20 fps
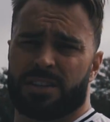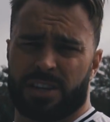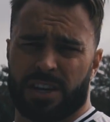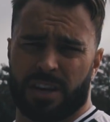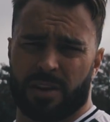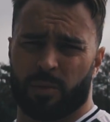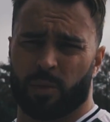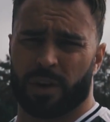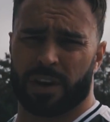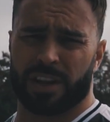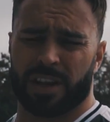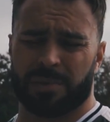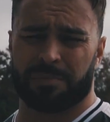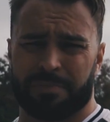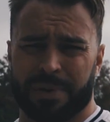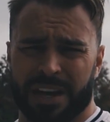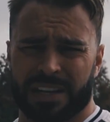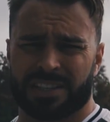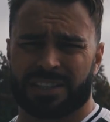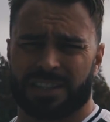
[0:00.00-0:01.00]
Gym, one of the
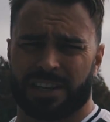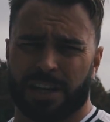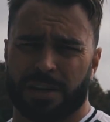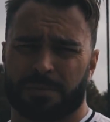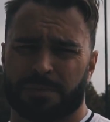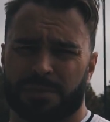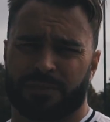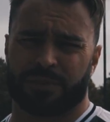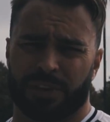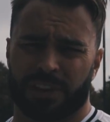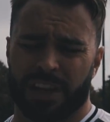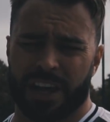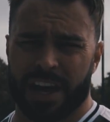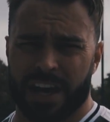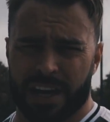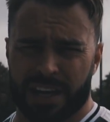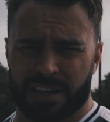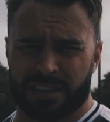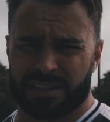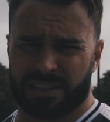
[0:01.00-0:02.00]
best gyms for
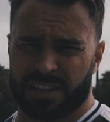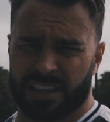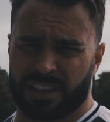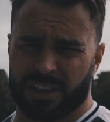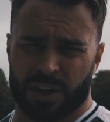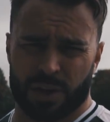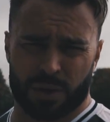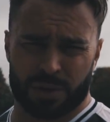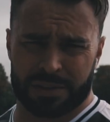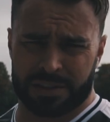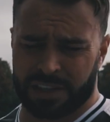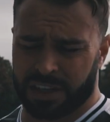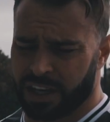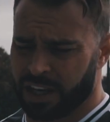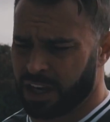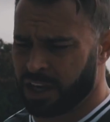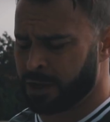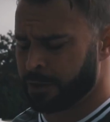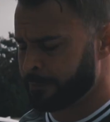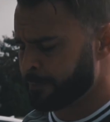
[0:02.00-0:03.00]
legs in the whole
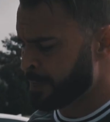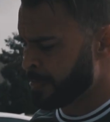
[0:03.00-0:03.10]
city.